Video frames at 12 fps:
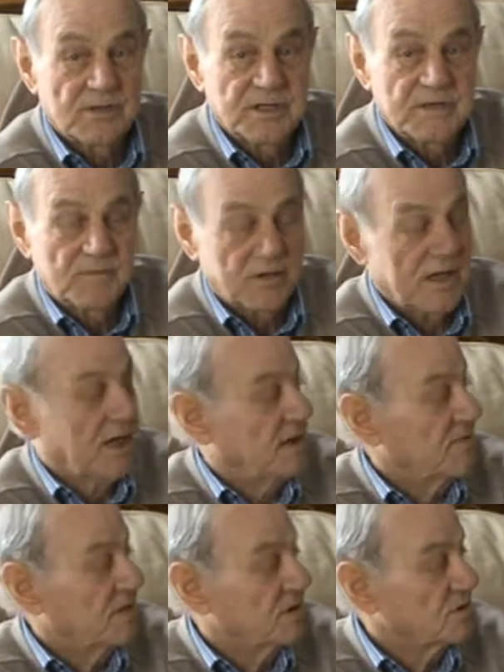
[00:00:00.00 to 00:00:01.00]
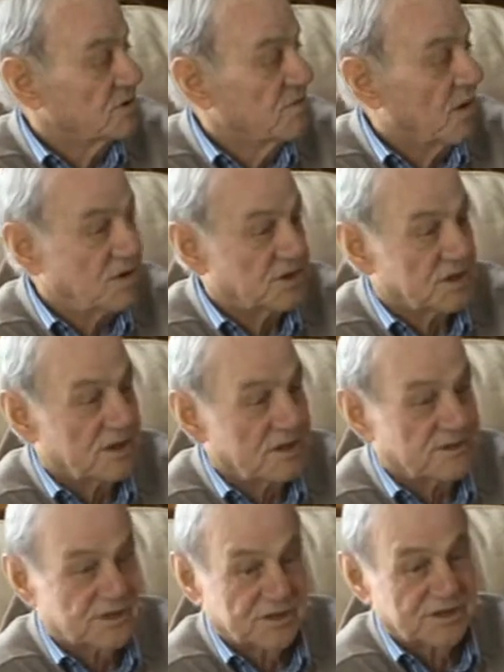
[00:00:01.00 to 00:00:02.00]
I didn't play because my
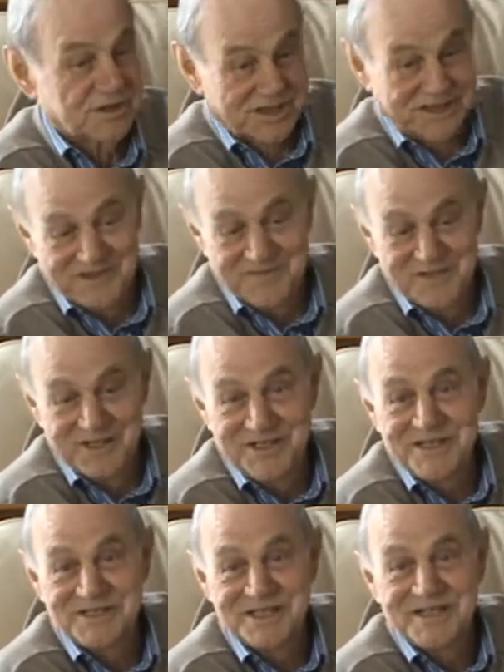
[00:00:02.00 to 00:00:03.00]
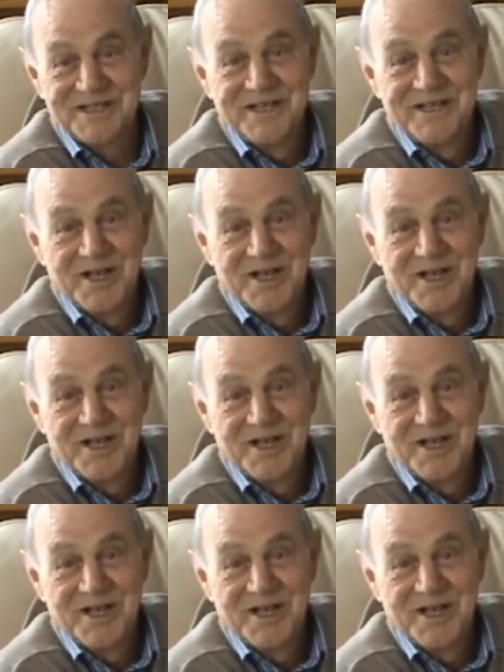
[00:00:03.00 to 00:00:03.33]
sergeant said to me, he said,